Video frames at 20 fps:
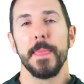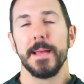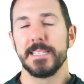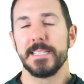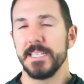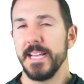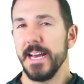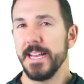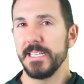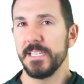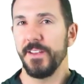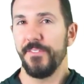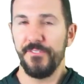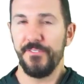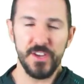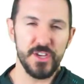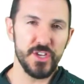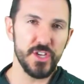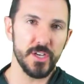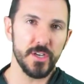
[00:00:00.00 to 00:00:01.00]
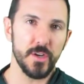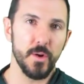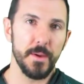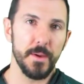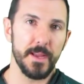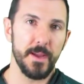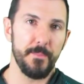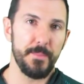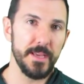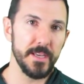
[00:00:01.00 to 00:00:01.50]
It's not as efficient
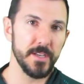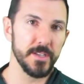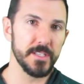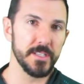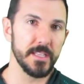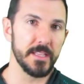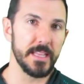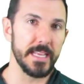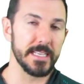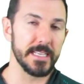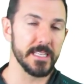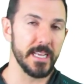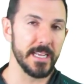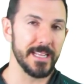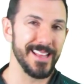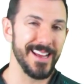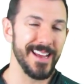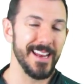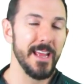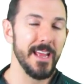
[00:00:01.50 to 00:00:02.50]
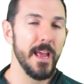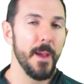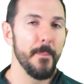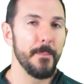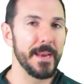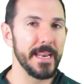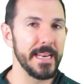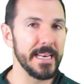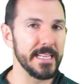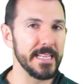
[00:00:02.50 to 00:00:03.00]
going up hills and things like that,
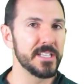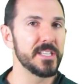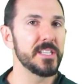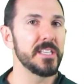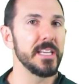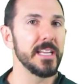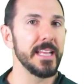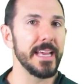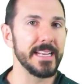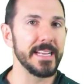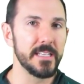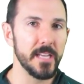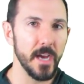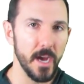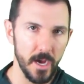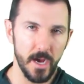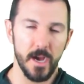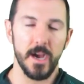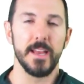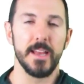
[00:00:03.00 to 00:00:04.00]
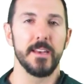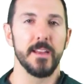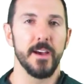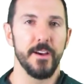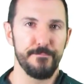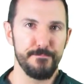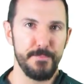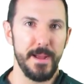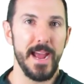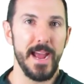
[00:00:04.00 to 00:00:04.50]
but it is still a ton
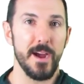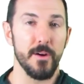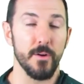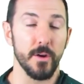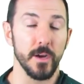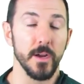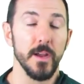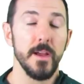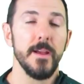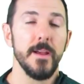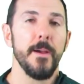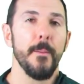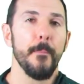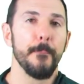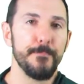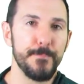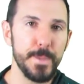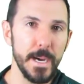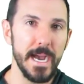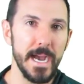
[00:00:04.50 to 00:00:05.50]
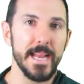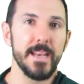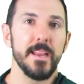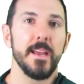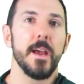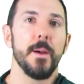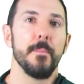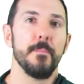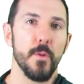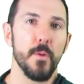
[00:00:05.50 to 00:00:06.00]
of power. But
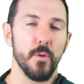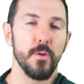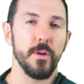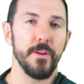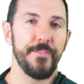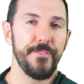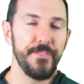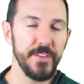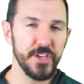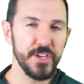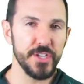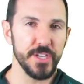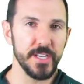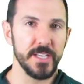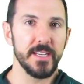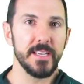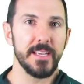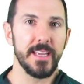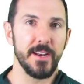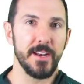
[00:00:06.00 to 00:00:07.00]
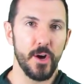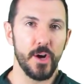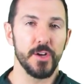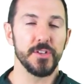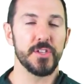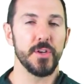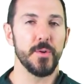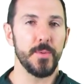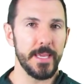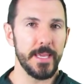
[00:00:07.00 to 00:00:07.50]
more efficient can
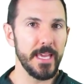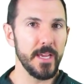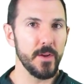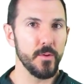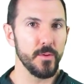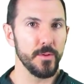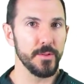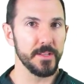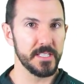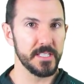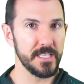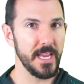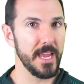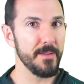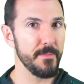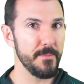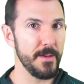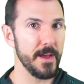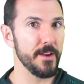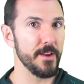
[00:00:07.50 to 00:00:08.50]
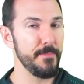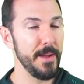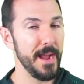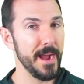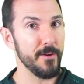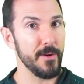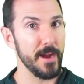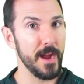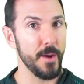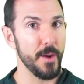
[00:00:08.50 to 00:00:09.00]
also equal the same amount of
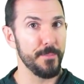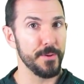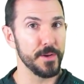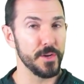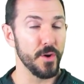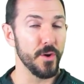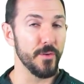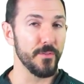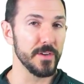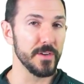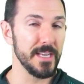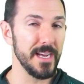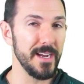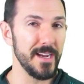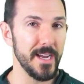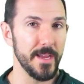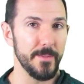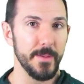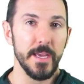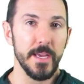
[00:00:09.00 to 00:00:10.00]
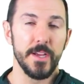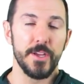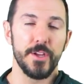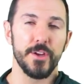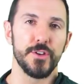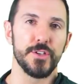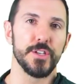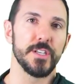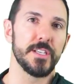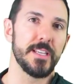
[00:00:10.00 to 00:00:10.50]
power output over time.
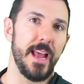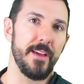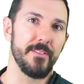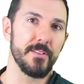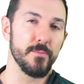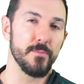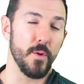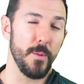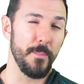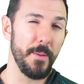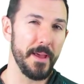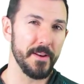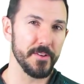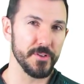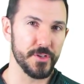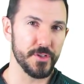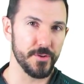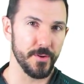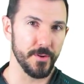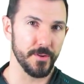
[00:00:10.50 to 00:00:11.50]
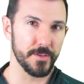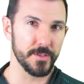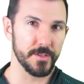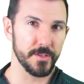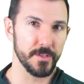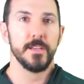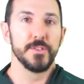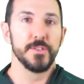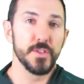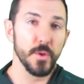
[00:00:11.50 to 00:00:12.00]
You're just having more pedal
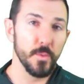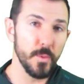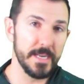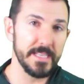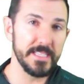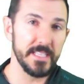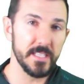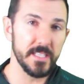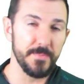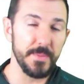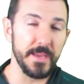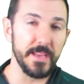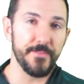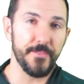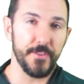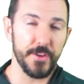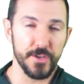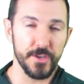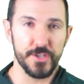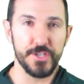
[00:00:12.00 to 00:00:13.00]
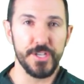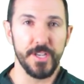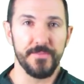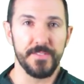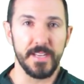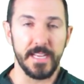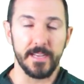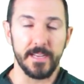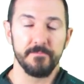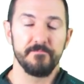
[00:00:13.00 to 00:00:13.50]
strokes. So what does this mean for your
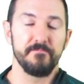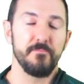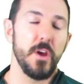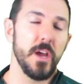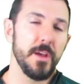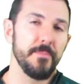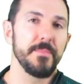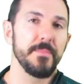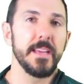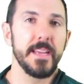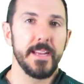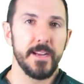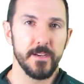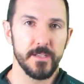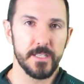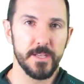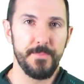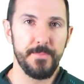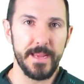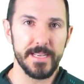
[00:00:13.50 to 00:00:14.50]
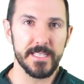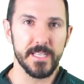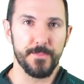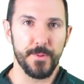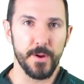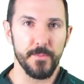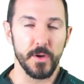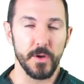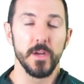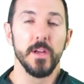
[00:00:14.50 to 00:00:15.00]
shifting? Well, here's the basic
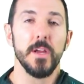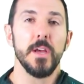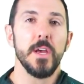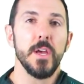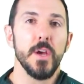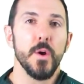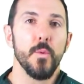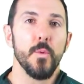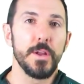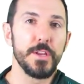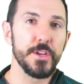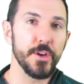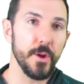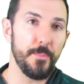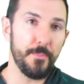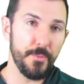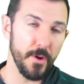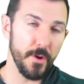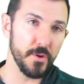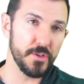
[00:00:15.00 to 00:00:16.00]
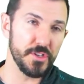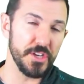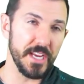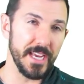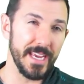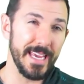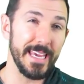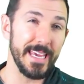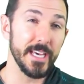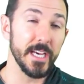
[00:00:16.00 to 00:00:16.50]
primer. When you're
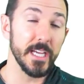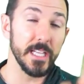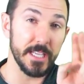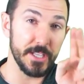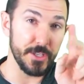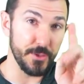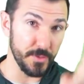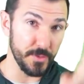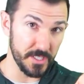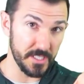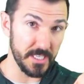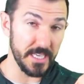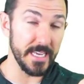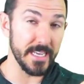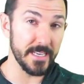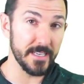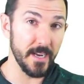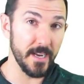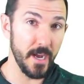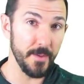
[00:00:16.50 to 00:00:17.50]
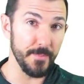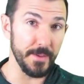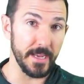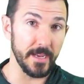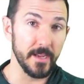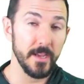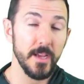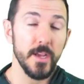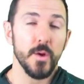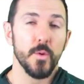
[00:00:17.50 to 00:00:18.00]
approaching a hill and you see it
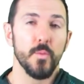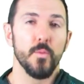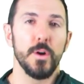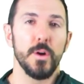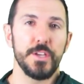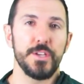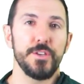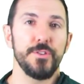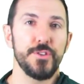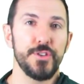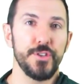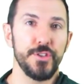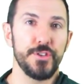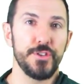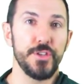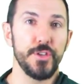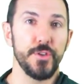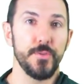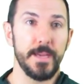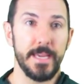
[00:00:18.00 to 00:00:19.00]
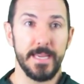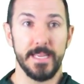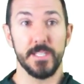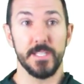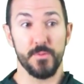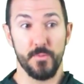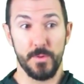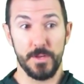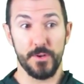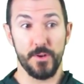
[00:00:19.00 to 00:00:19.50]
coming, what you should do
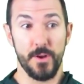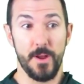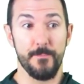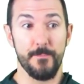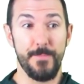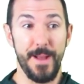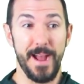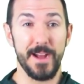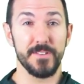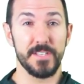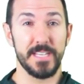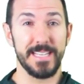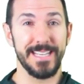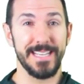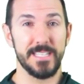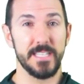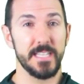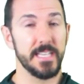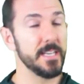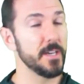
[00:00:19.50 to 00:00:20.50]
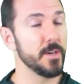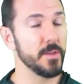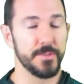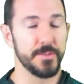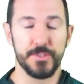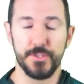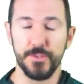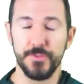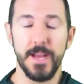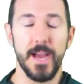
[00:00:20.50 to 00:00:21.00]
is, when you're about to get to the
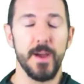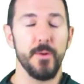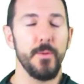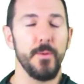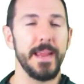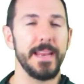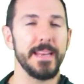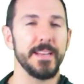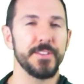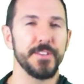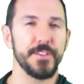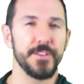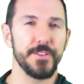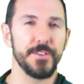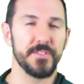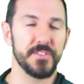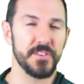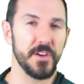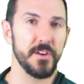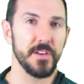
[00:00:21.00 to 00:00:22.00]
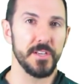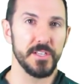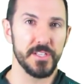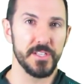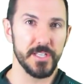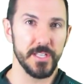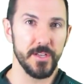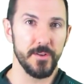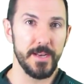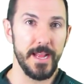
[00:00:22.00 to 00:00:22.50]
hill, do not wait until you've started to
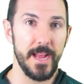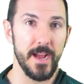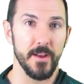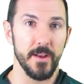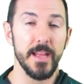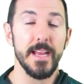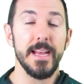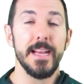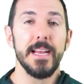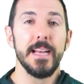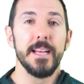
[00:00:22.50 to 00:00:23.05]
slow down.